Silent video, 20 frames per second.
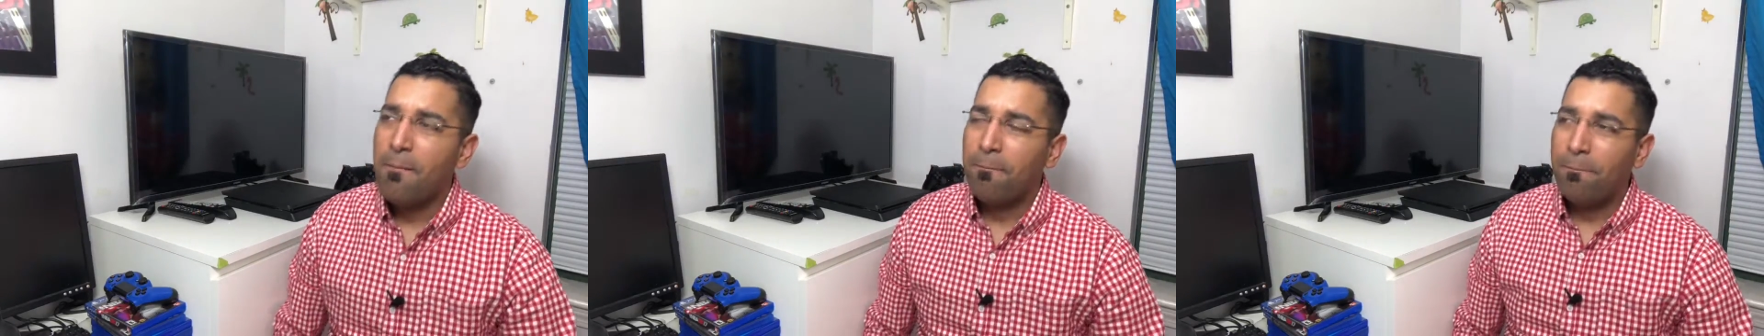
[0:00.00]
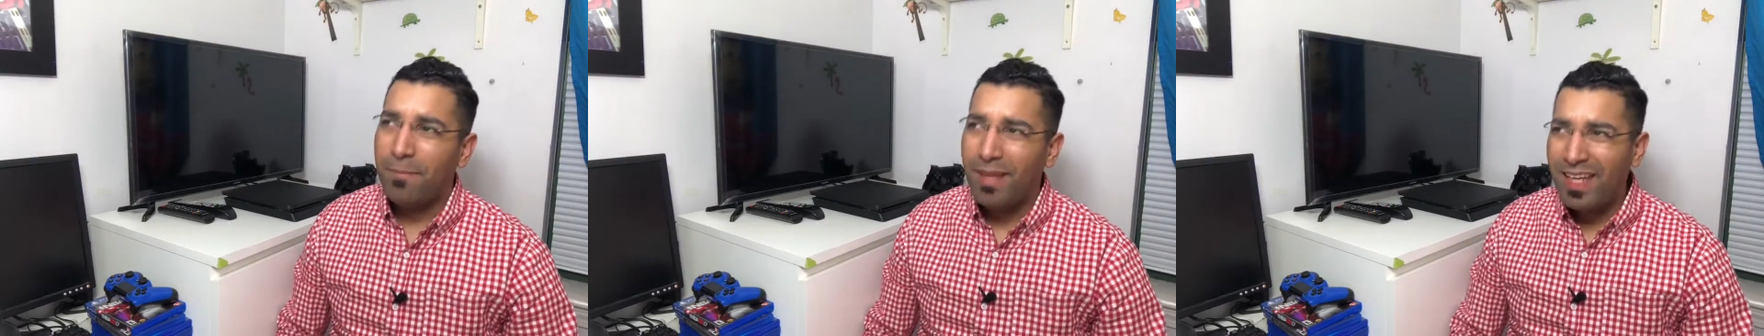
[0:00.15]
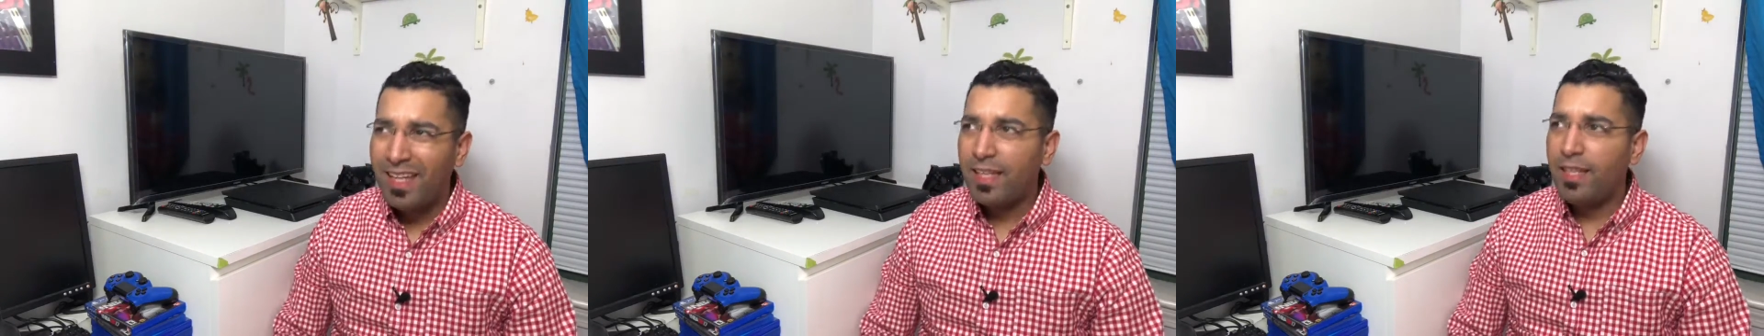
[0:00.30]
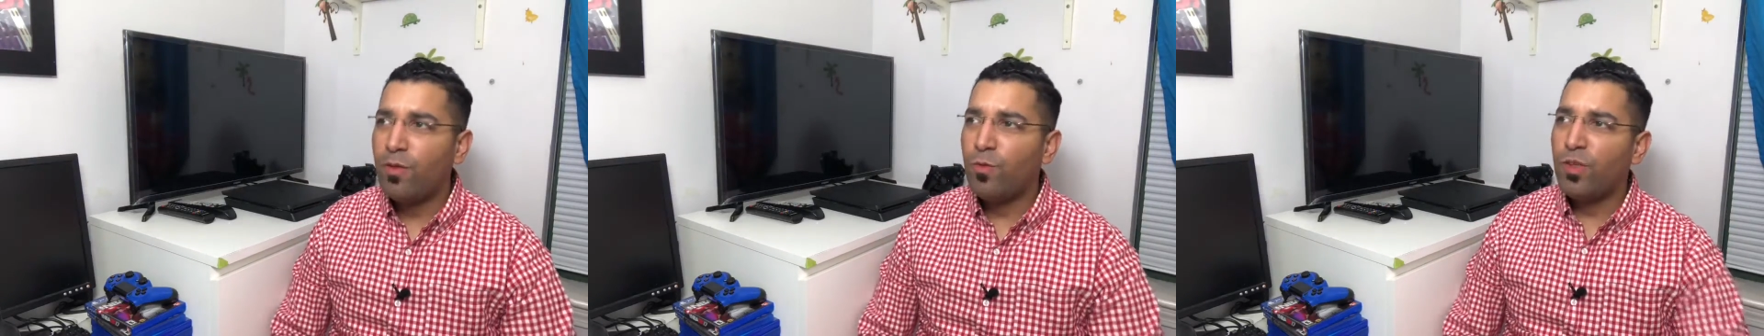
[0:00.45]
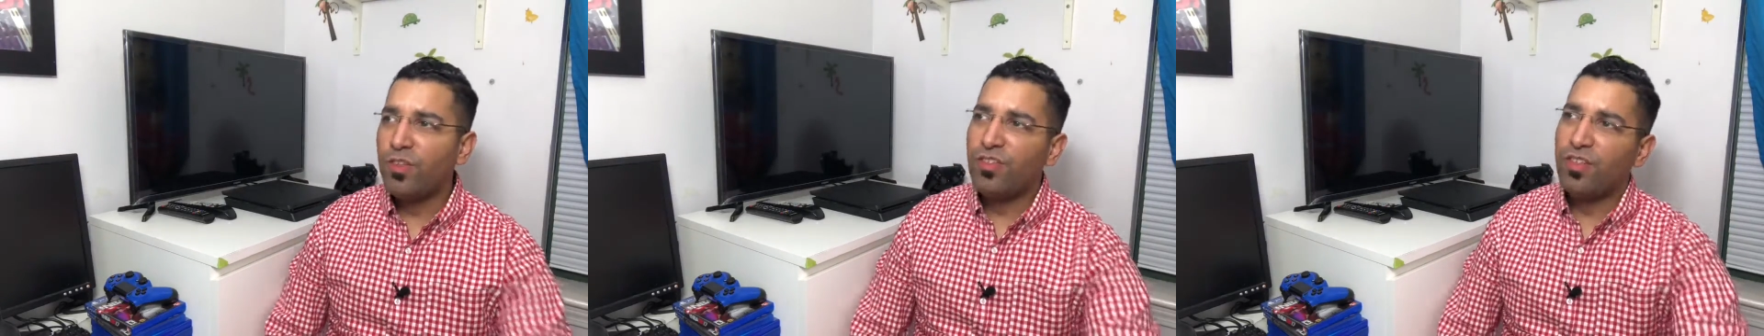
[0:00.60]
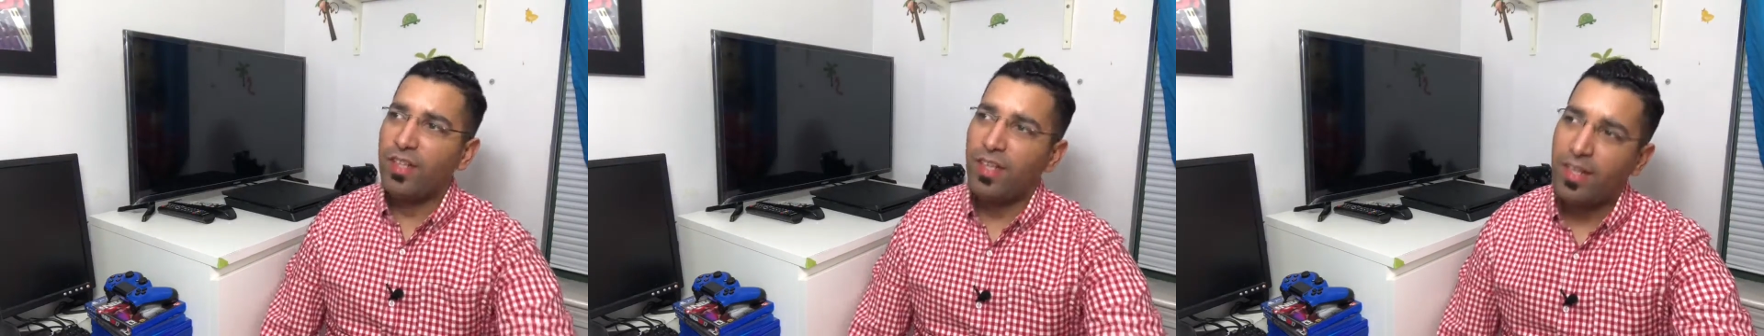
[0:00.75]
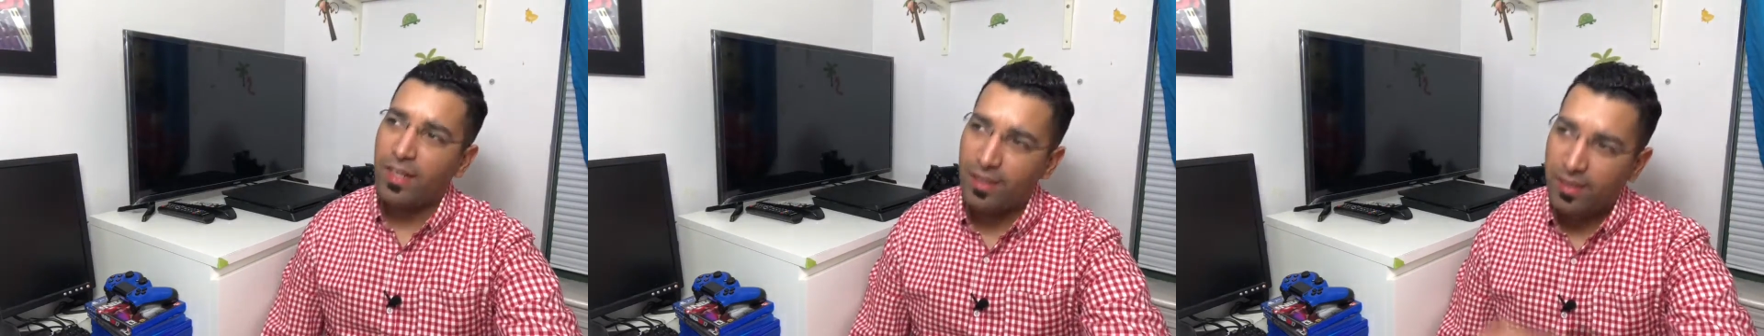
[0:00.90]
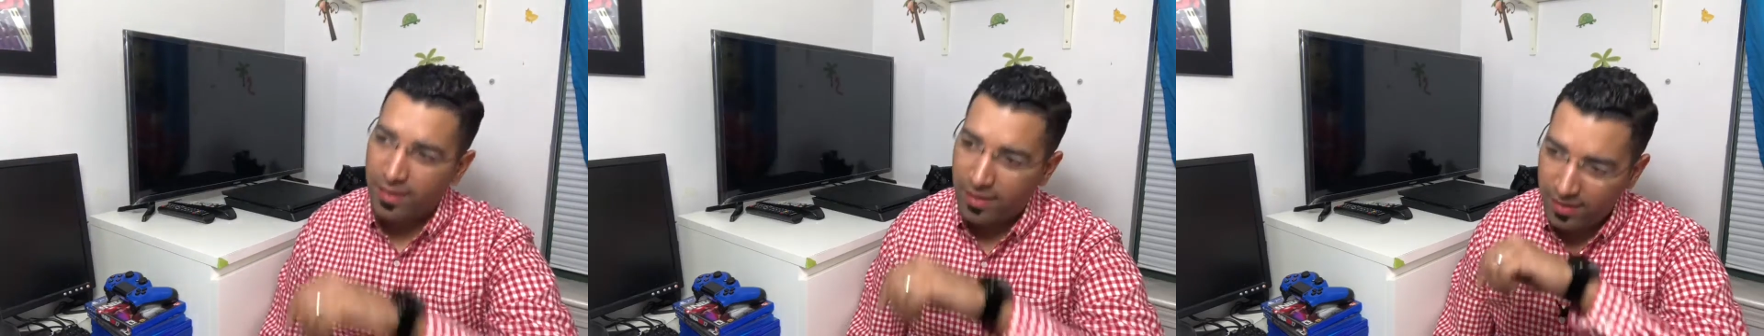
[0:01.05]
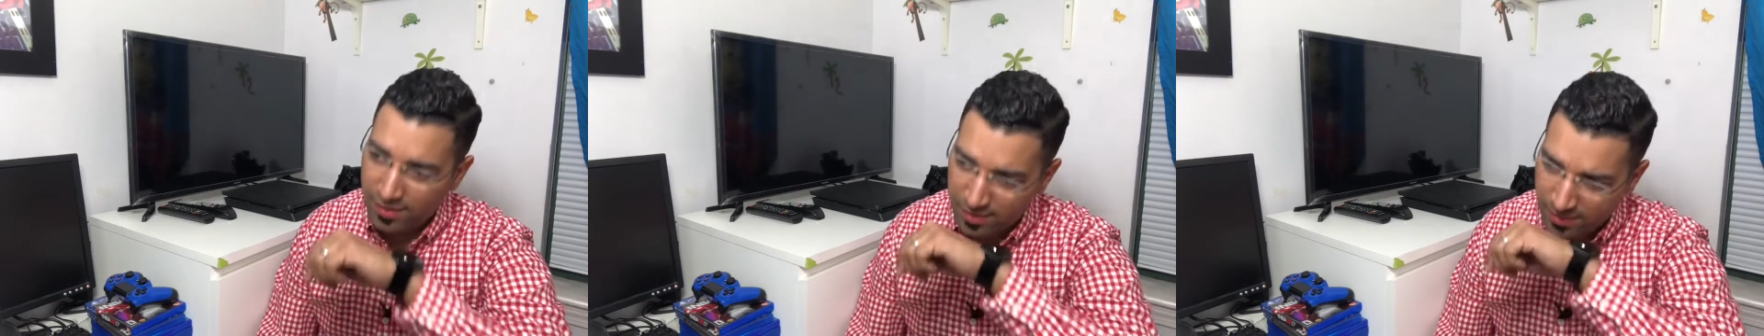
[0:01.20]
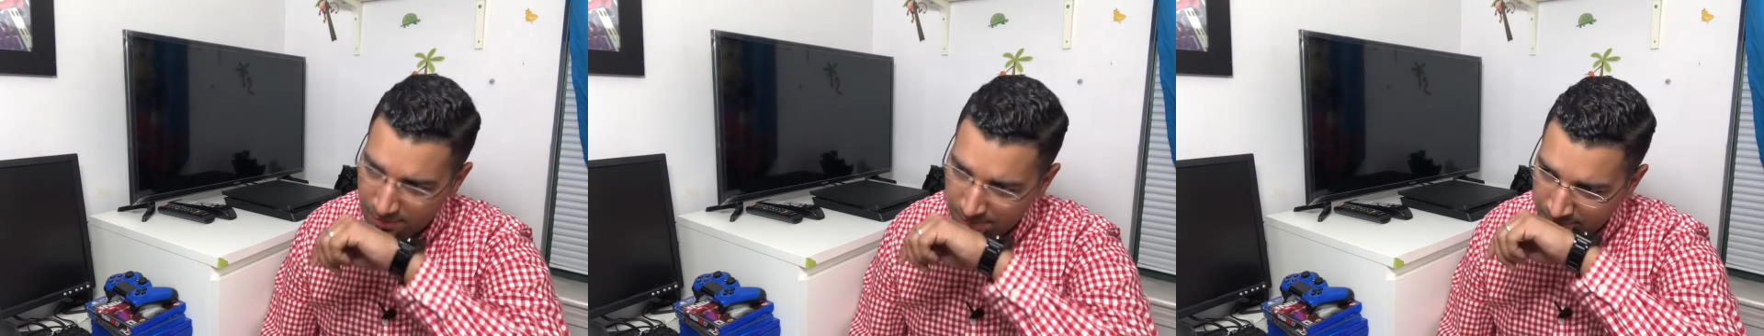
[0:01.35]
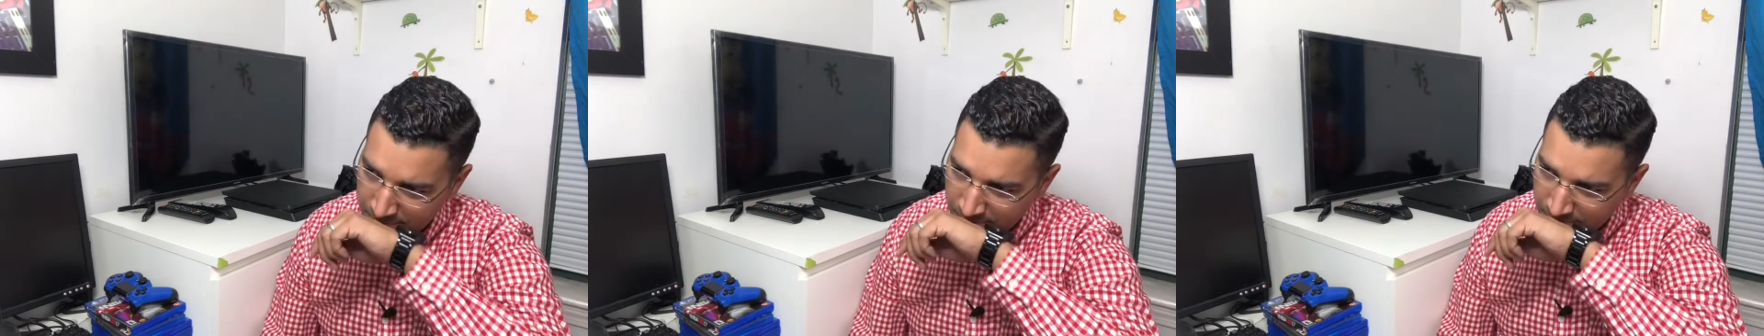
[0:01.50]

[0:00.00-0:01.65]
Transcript: Mainly what you get in this,